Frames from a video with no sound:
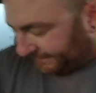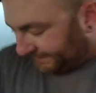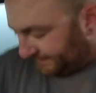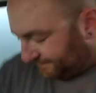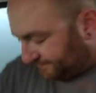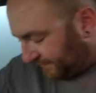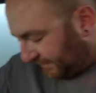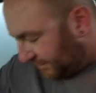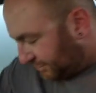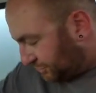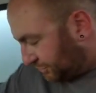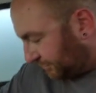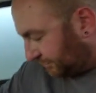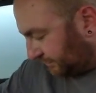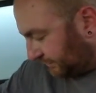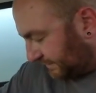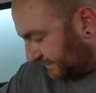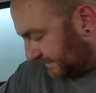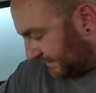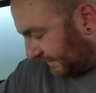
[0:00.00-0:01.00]
a
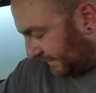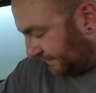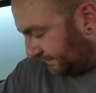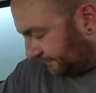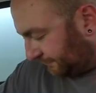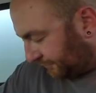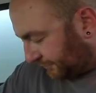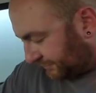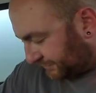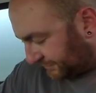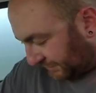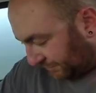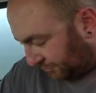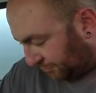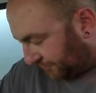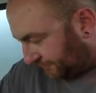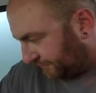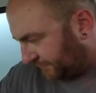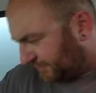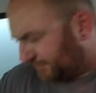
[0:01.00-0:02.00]
conventional design for a
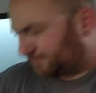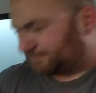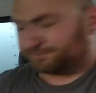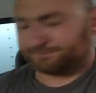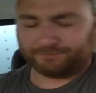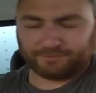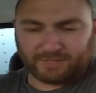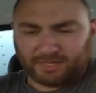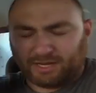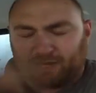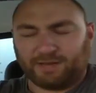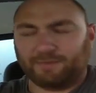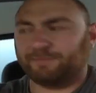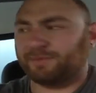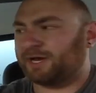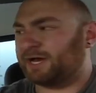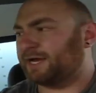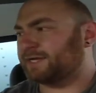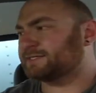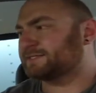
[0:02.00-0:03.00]
subwoofer
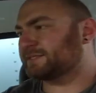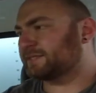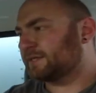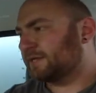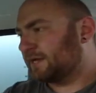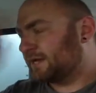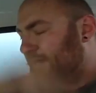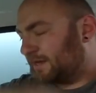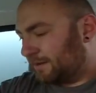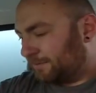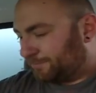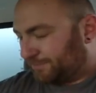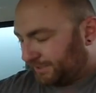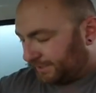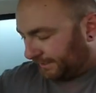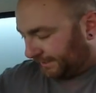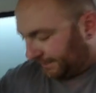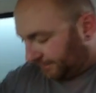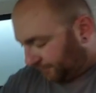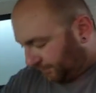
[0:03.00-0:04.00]
box,
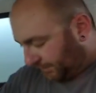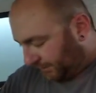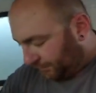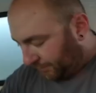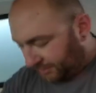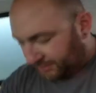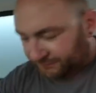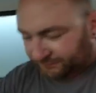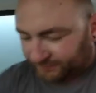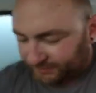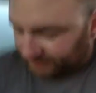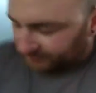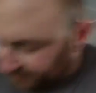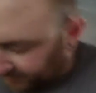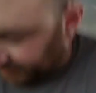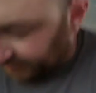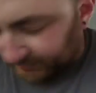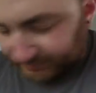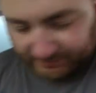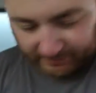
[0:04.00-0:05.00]
but it really works for this
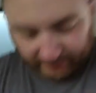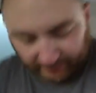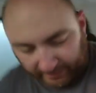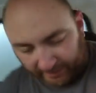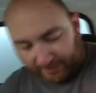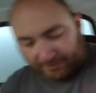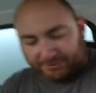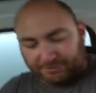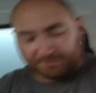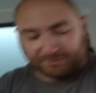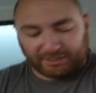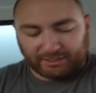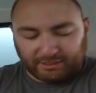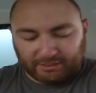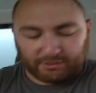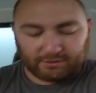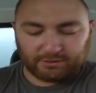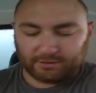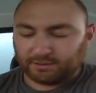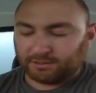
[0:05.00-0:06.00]
because it allows me,